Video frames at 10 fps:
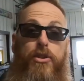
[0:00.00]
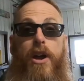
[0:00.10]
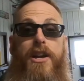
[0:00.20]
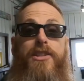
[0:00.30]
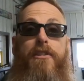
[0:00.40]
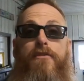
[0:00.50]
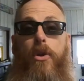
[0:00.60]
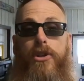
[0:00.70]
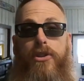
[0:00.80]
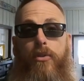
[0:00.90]
guys, stay
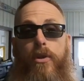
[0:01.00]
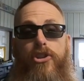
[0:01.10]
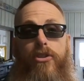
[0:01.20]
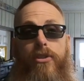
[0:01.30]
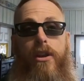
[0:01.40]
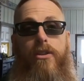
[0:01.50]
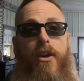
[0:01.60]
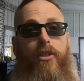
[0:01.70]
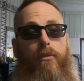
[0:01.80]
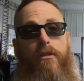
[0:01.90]
focused on the windshield,
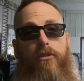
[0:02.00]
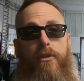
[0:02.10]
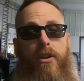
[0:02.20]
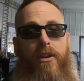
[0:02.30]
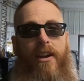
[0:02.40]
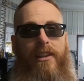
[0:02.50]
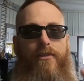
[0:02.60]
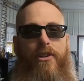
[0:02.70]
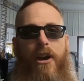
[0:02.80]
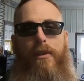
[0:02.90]
not the rearview mirror. I love
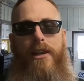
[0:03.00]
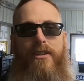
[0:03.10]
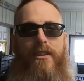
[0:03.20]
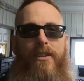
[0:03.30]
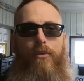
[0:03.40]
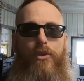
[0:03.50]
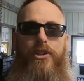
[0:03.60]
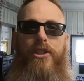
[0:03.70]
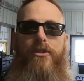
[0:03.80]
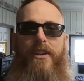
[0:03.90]
you, God bless. We'll
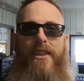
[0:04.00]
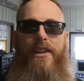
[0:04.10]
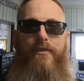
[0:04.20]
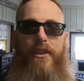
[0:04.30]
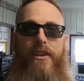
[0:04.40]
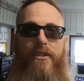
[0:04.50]
see you in the next video.